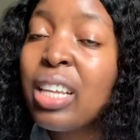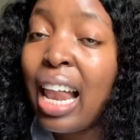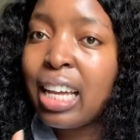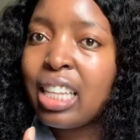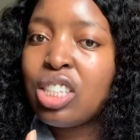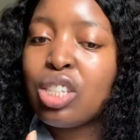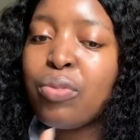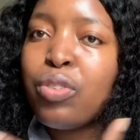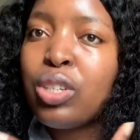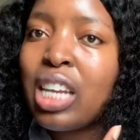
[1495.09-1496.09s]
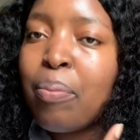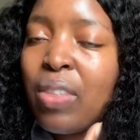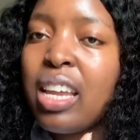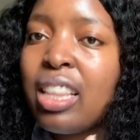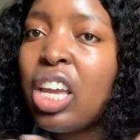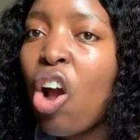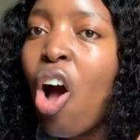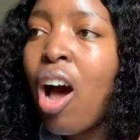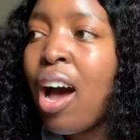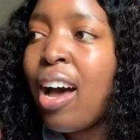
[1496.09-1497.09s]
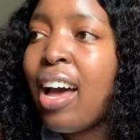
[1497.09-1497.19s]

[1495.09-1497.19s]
like this is the first time they are